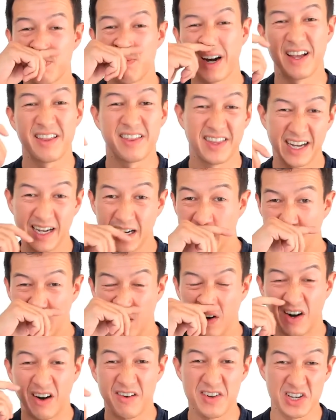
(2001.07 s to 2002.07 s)
but I think
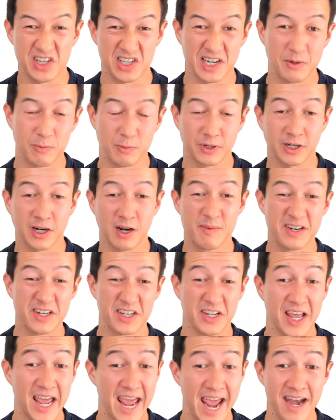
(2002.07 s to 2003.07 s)
obviously we're coming
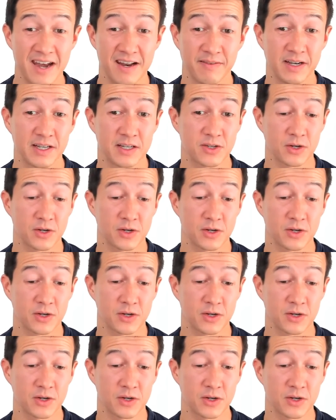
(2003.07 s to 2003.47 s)
to the end of it.